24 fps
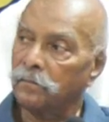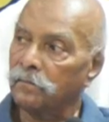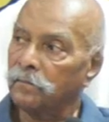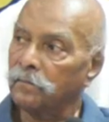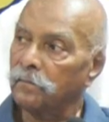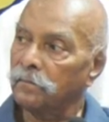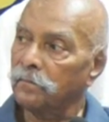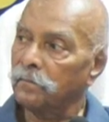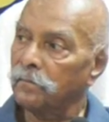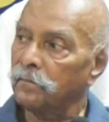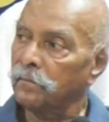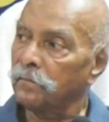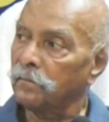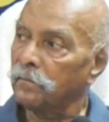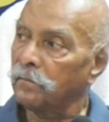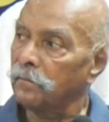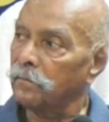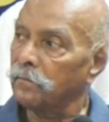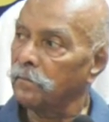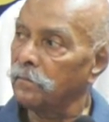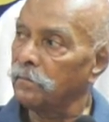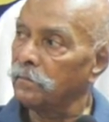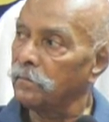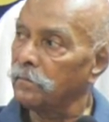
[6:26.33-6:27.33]

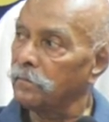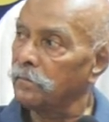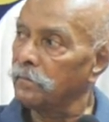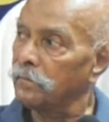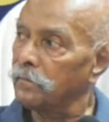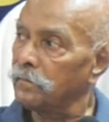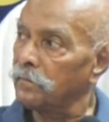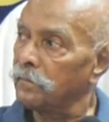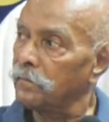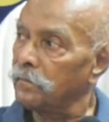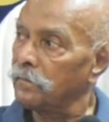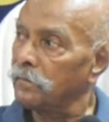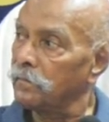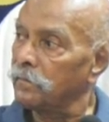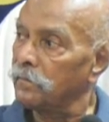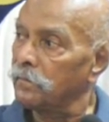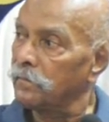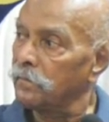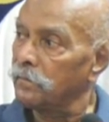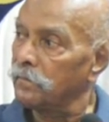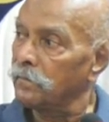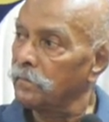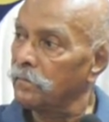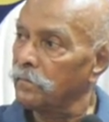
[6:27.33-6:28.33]

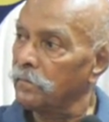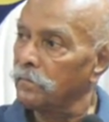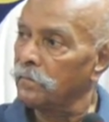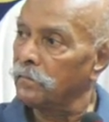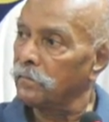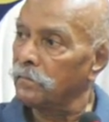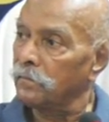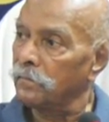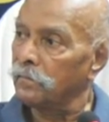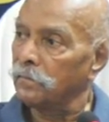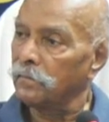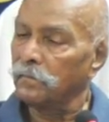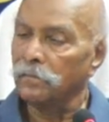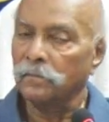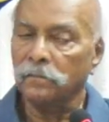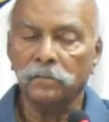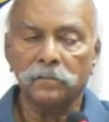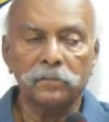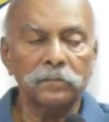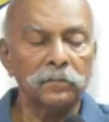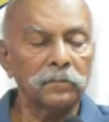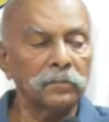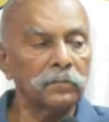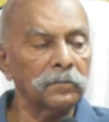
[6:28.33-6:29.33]

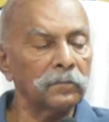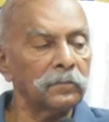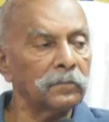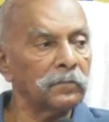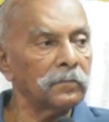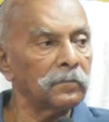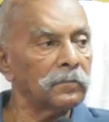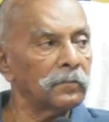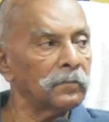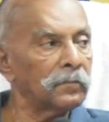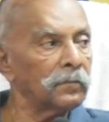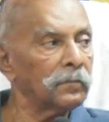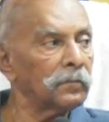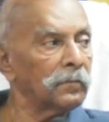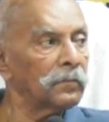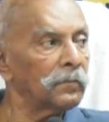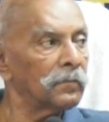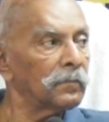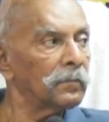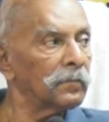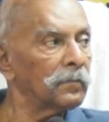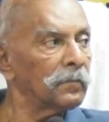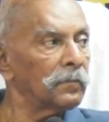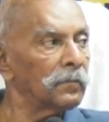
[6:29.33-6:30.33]

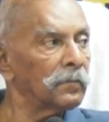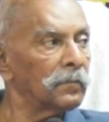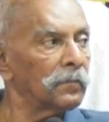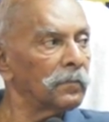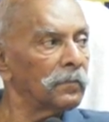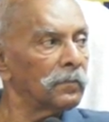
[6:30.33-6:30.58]
This person isn't speaking.